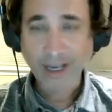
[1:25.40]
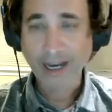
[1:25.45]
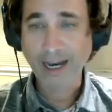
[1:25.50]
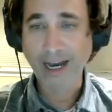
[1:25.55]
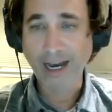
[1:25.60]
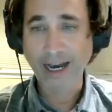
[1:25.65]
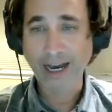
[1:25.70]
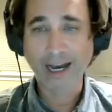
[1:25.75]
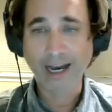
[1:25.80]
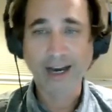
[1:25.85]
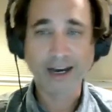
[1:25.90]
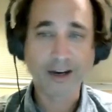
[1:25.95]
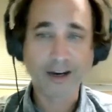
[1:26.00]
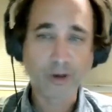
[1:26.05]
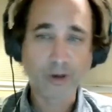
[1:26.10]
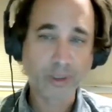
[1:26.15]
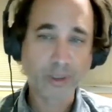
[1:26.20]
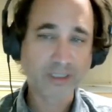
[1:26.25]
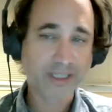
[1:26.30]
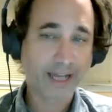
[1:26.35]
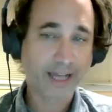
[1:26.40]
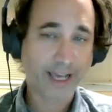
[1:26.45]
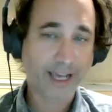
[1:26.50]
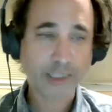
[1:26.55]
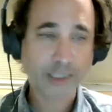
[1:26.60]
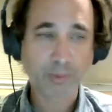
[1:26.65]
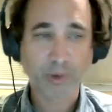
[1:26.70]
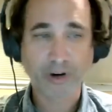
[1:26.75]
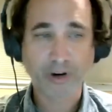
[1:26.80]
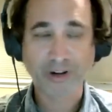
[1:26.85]
uh, who is an
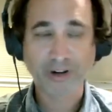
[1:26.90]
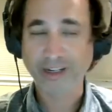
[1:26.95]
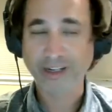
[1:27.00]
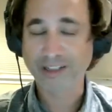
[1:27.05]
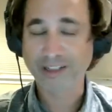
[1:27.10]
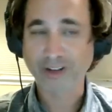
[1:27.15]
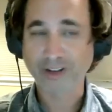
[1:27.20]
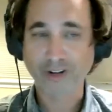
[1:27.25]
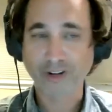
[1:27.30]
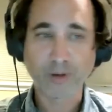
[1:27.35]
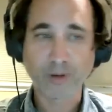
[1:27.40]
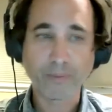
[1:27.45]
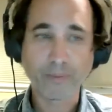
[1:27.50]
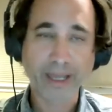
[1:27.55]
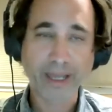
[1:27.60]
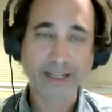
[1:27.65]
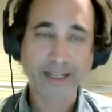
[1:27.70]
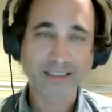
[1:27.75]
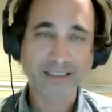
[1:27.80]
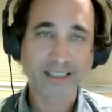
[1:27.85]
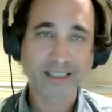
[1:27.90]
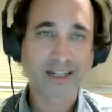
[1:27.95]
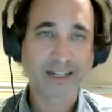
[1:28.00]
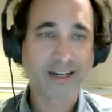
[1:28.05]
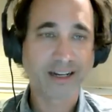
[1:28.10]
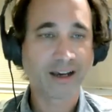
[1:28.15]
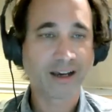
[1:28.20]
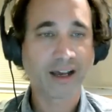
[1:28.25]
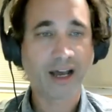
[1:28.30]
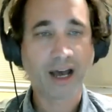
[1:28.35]
expert in internal medicine
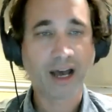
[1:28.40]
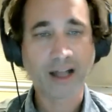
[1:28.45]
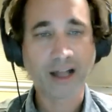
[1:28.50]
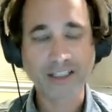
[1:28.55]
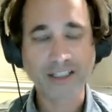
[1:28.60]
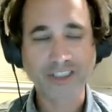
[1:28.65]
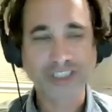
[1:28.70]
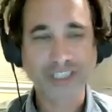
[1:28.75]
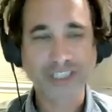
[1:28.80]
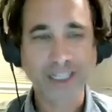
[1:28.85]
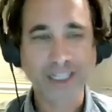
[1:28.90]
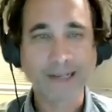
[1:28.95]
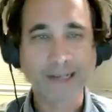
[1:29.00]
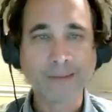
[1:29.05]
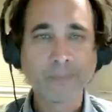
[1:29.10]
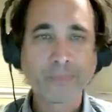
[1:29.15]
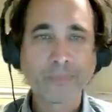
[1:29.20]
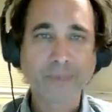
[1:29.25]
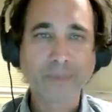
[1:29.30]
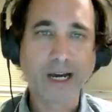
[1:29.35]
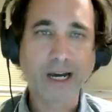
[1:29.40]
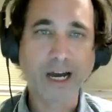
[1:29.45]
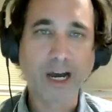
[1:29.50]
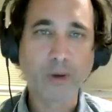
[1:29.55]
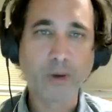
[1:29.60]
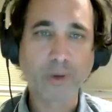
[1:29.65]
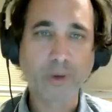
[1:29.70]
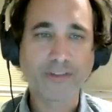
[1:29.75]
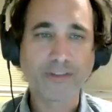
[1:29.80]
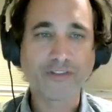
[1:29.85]
and oncology
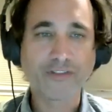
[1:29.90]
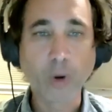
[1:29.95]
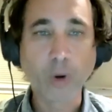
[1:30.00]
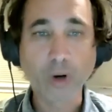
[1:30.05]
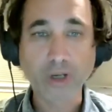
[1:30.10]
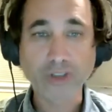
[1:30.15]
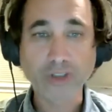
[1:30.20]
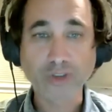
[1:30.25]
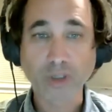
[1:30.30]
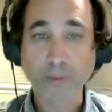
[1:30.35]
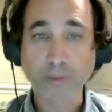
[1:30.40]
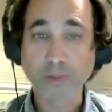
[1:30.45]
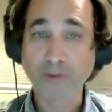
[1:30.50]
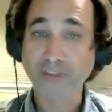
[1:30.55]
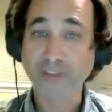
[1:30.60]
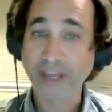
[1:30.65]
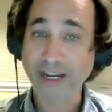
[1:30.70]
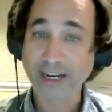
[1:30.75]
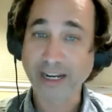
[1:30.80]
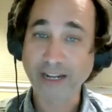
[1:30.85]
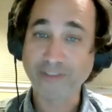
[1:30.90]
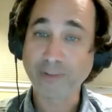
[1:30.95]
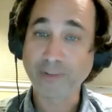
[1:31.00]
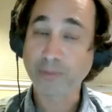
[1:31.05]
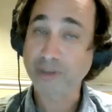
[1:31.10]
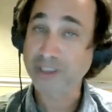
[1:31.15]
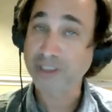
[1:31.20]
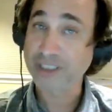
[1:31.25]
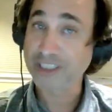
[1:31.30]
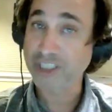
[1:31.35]
uh, with a focus on preventative and
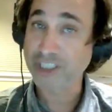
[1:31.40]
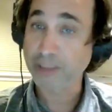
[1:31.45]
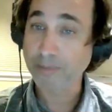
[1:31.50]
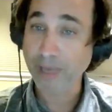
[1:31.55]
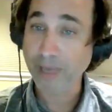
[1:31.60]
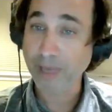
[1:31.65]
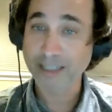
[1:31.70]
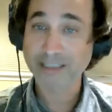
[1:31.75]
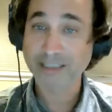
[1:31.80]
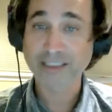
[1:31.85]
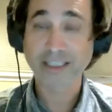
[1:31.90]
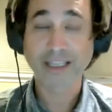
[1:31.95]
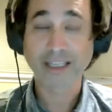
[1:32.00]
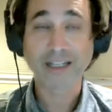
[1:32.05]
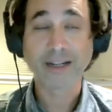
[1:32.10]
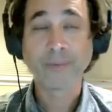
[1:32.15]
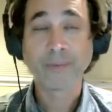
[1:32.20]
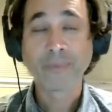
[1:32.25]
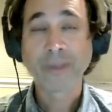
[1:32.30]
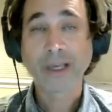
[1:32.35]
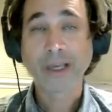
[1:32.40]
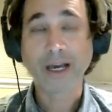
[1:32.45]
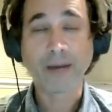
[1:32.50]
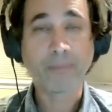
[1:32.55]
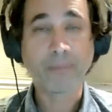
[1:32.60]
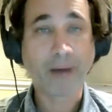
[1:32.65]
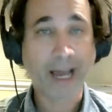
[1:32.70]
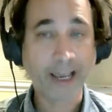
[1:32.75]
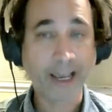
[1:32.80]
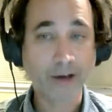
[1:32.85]
precision medicine, uh,
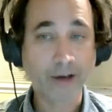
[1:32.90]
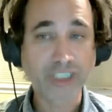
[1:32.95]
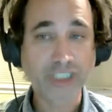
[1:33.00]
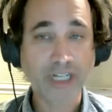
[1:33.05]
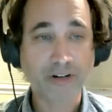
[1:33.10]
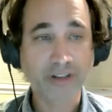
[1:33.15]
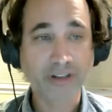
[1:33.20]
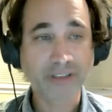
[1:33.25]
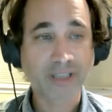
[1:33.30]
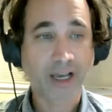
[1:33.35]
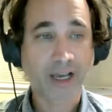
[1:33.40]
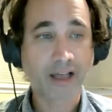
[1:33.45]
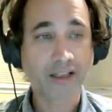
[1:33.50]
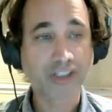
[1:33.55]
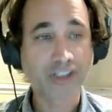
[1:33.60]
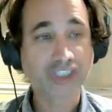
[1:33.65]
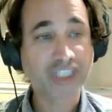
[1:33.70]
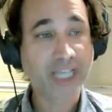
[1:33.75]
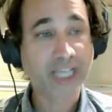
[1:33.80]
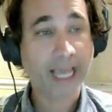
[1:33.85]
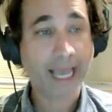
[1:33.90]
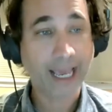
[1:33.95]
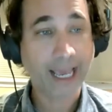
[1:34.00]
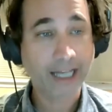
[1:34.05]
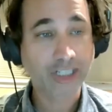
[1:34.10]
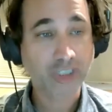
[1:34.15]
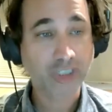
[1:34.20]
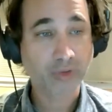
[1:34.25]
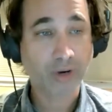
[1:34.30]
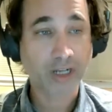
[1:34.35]
biogerontology,
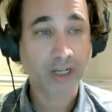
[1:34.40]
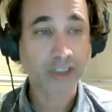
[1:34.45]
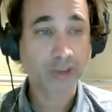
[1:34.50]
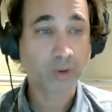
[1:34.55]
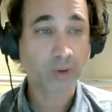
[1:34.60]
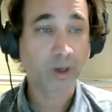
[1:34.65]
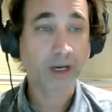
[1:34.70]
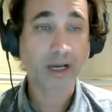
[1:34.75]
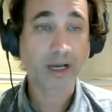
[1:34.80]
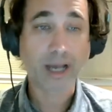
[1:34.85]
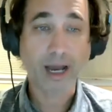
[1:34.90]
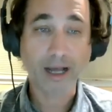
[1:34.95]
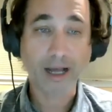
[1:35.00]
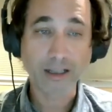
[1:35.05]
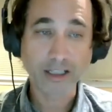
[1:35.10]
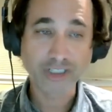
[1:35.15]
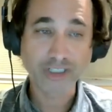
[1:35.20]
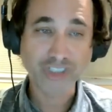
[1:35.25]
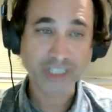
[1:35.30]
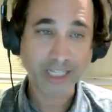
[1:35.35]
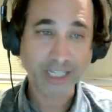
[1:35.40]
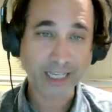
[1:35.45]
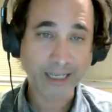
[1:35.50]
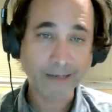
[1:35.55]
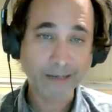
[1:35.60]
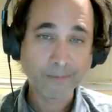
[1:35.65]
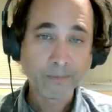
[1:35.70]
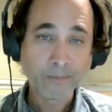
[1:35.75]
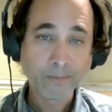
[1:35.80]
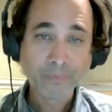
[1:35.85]
and geronto
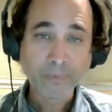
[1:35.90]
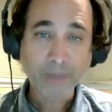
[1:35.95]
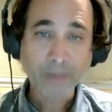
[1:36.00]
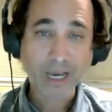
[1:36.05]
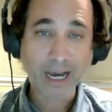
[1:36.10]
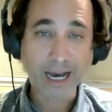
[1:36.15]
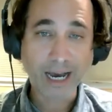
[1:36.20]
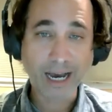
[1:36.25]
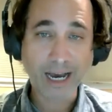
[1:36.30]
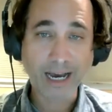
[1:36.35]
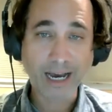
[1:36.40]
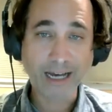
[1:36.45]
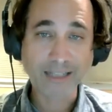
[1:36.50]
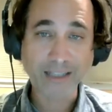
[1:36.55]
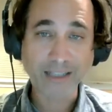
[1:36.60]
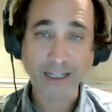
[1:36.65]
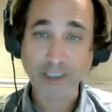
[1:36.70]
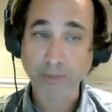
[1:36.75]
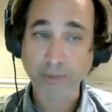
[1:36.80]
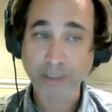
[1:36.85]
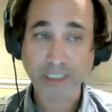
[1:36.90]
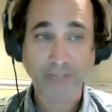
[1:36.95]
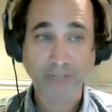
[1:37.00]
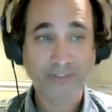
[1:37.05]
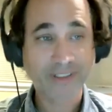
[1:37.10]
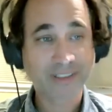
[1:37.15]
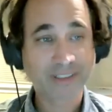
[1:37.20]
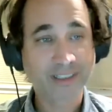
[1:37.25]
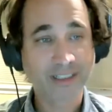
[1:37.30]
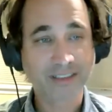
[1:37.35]
oncology. Uh, Dr. Bischof
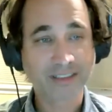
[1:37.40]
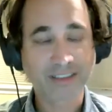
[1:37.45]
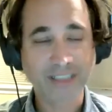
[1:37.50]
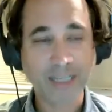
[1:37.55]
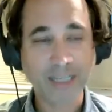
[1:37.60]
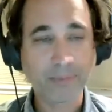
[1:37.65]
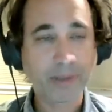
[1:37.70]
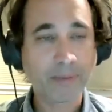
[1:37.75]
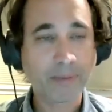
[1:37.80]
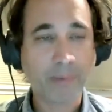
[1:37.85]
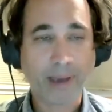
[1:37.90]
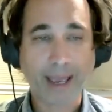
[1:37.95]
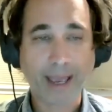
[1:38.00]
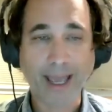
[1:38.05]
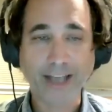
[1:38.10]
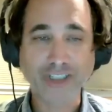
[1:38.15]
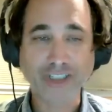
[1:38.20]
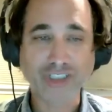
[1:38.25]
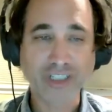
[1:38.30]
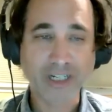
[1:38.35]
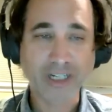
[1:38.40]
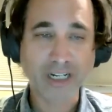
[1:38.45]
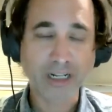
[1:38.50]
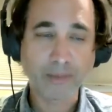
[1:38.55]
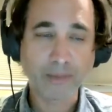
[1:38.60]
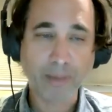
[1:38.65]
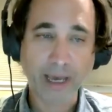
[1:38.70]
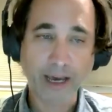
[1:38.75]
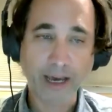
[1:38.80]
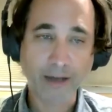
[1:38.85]
is, is deeply passionate
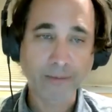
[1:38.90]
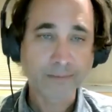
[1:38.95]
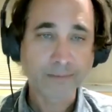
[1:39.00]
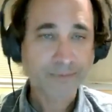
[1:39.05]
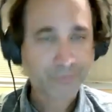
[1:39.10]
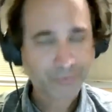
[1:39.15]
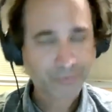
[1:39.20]
about